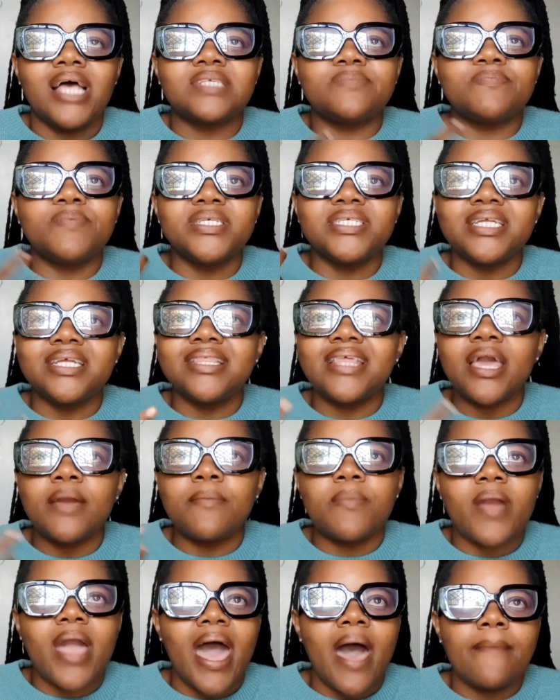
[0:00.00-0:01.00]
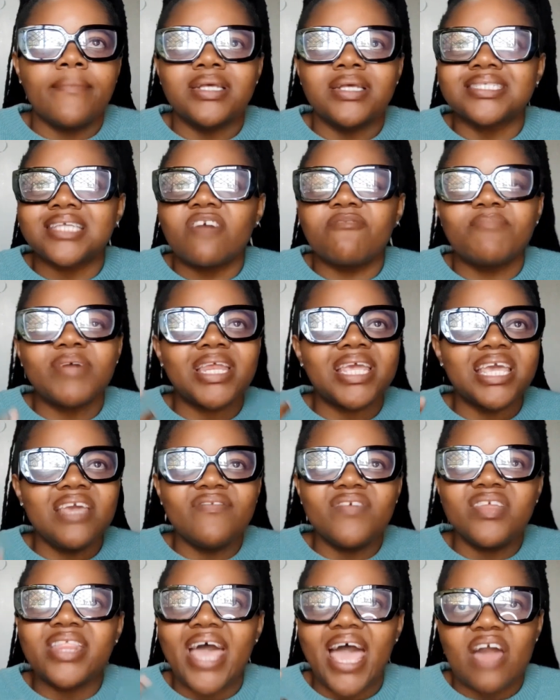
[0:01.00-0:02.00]
especially the Abrahamic stuff, but
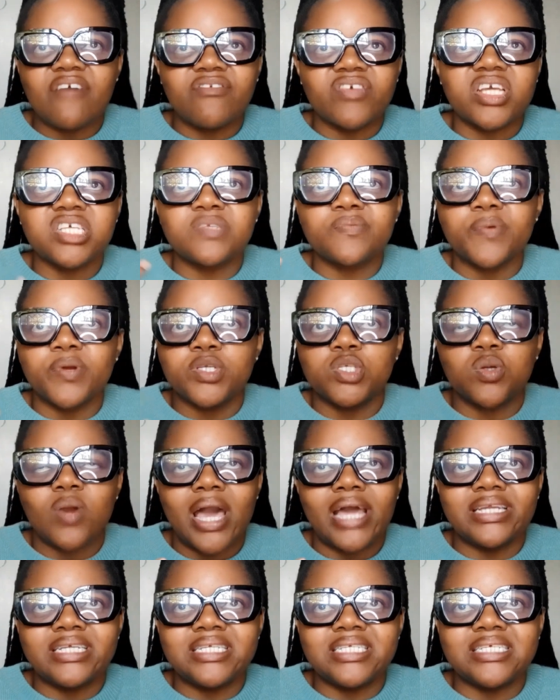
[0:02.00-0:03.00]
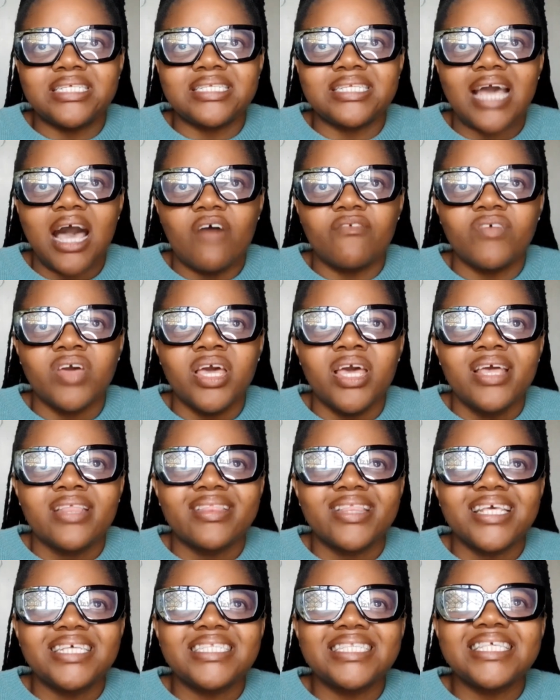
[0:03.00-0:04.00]
even the African spirituality stuff.
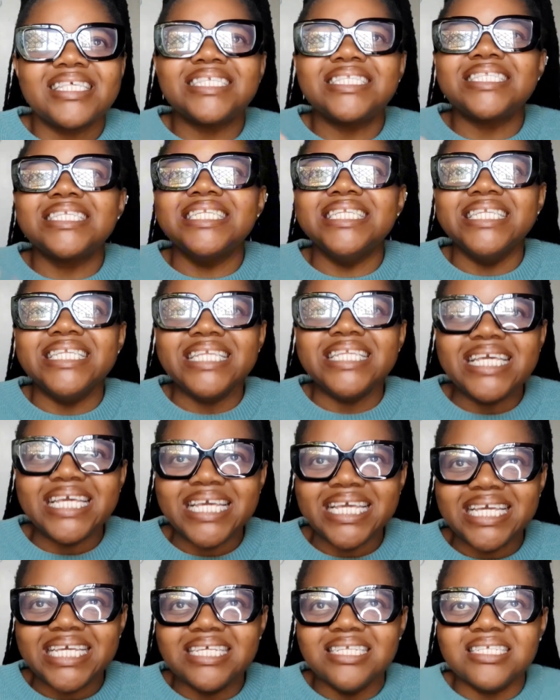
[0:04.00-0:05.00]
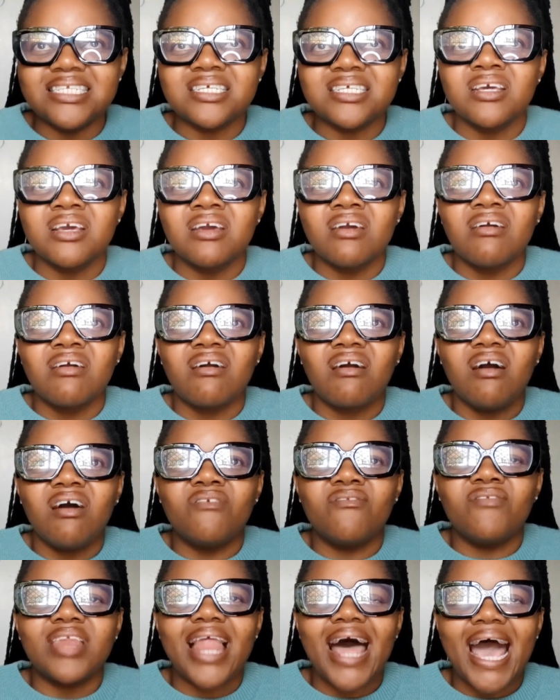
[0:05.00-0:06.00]
There's this need
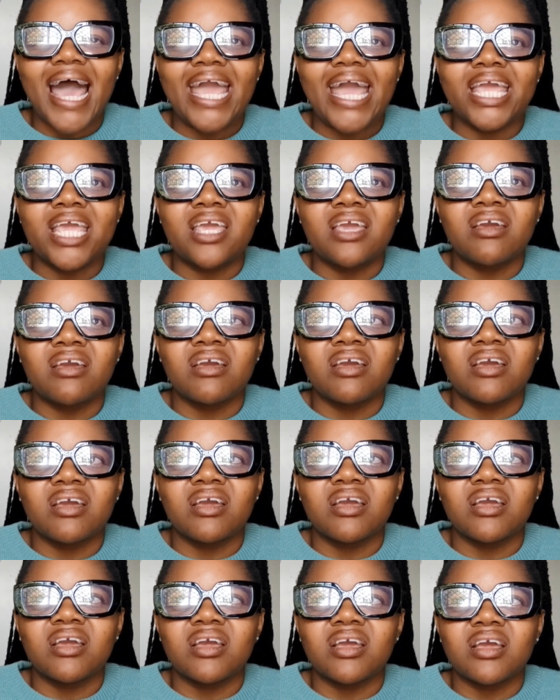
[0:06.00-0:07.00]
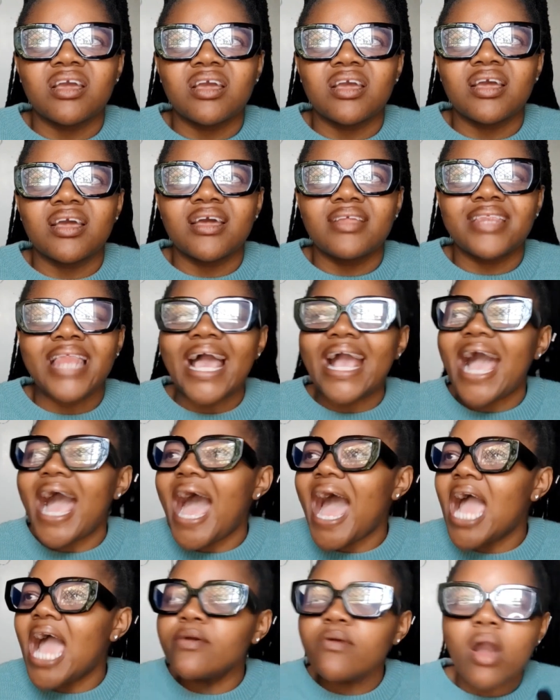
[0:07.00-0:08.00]
of like
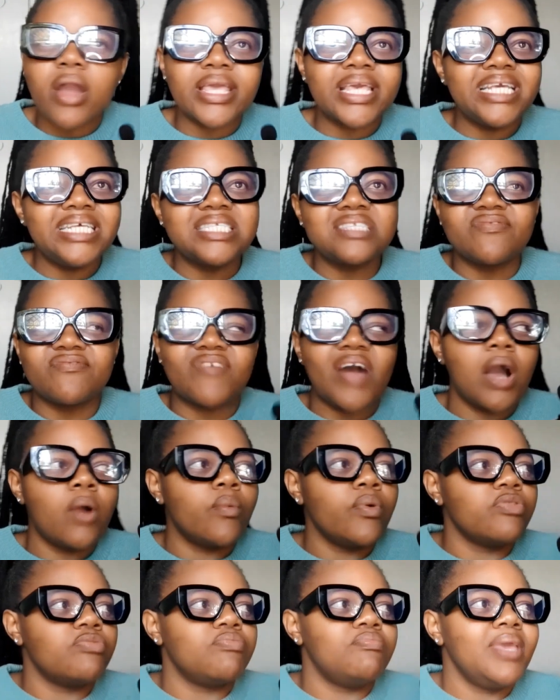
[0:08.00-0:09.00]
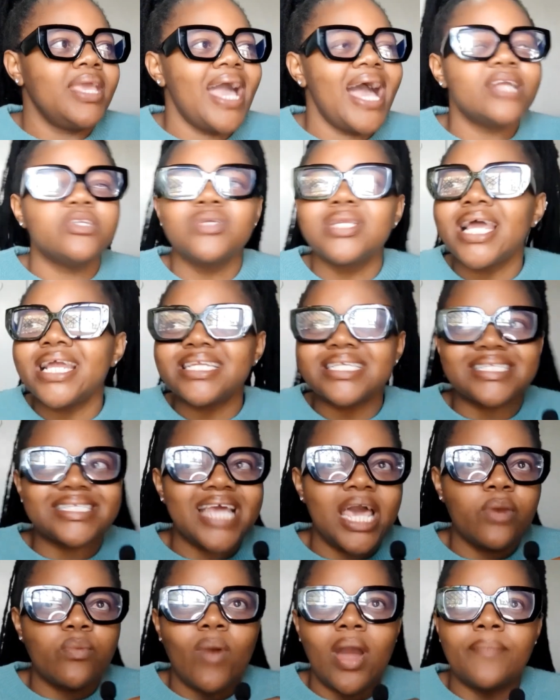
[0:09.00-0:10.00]
hierarchies fuck with me. I don't
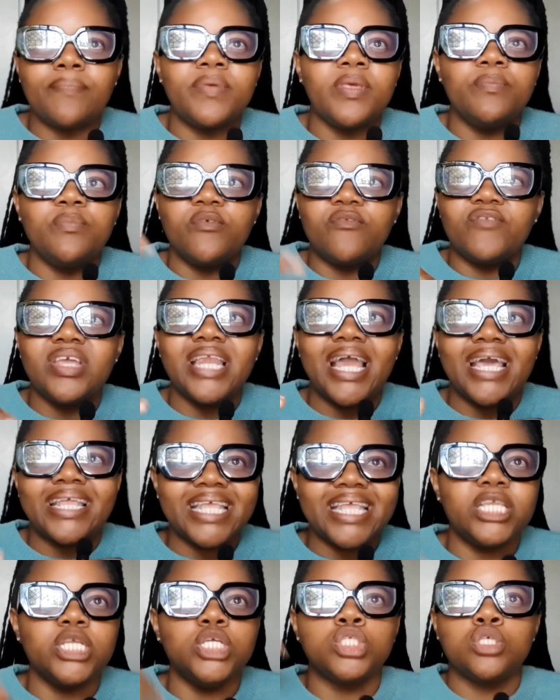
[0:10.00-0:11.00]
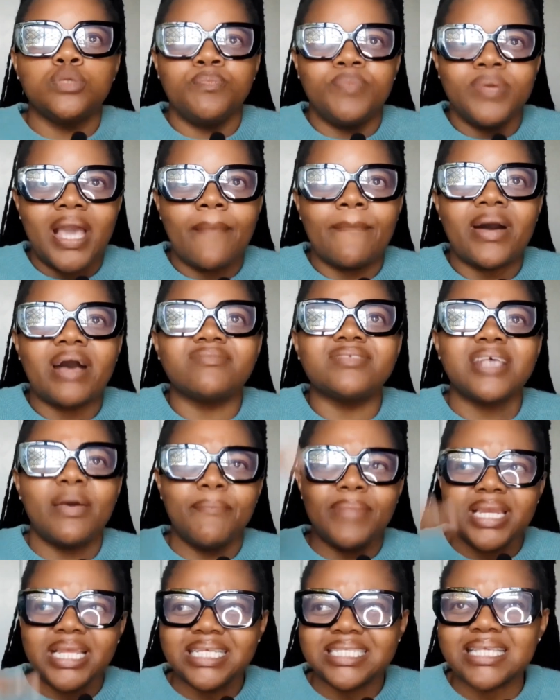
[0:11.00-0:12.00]
understand why people feel like they need to be above
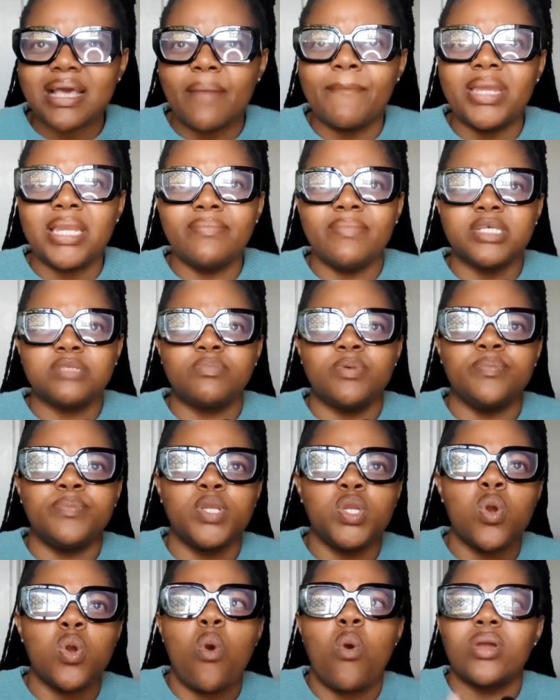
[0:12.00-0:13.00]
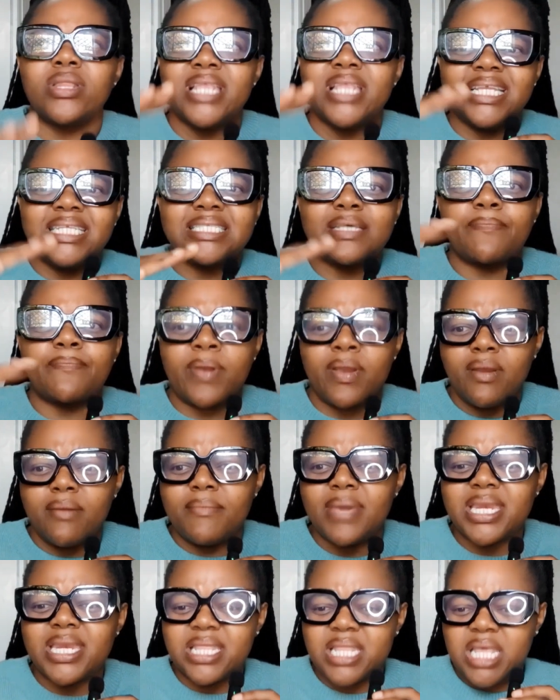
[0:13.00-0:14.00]
somebody and somebody must be below, and then it's a
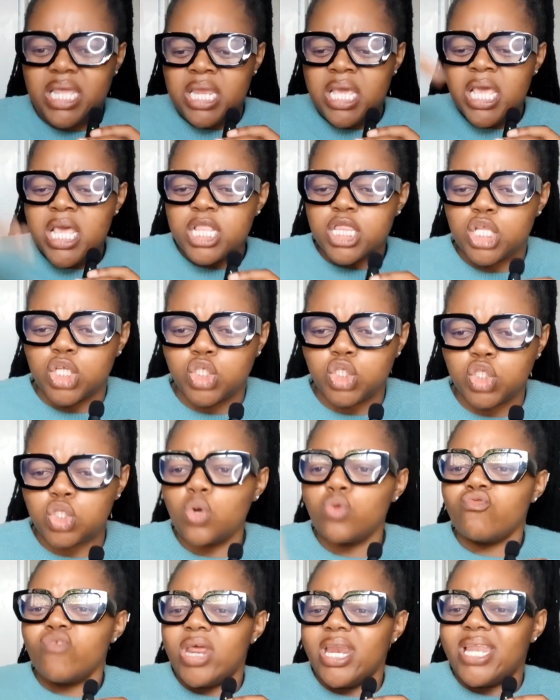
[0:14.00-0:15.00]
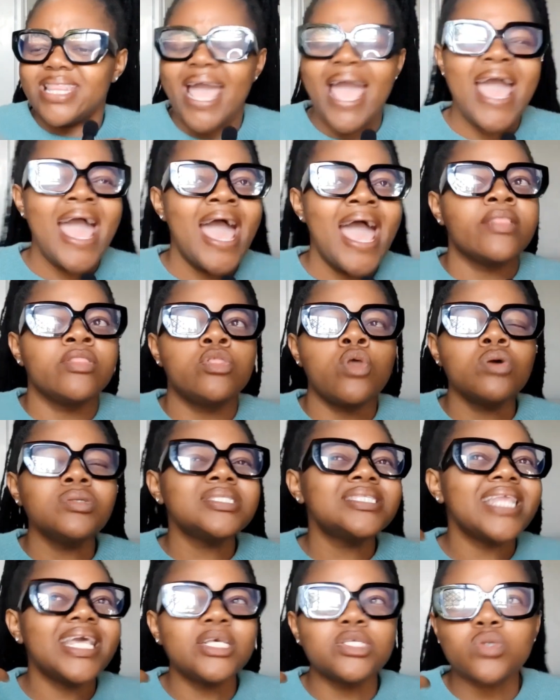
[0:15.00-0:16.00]
pyramid, and then the children.
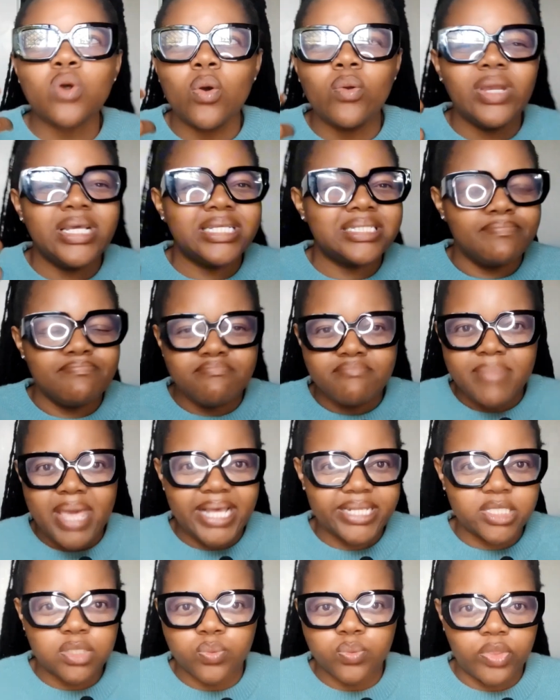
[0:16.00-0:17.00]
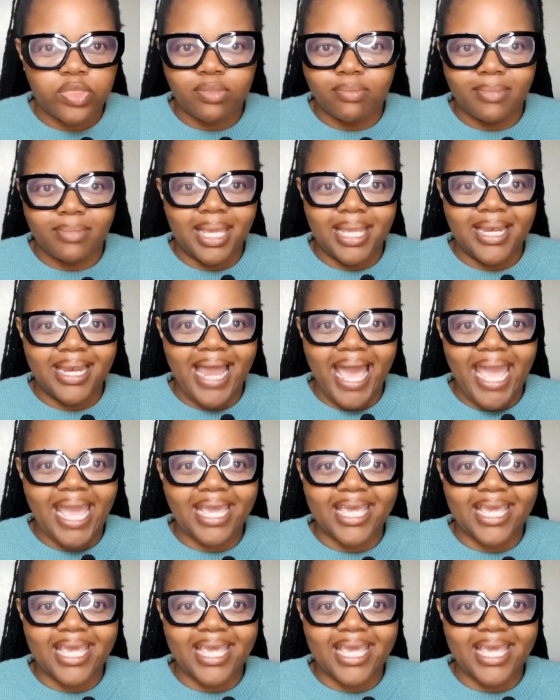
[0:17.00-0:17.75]
Those things always mess with me.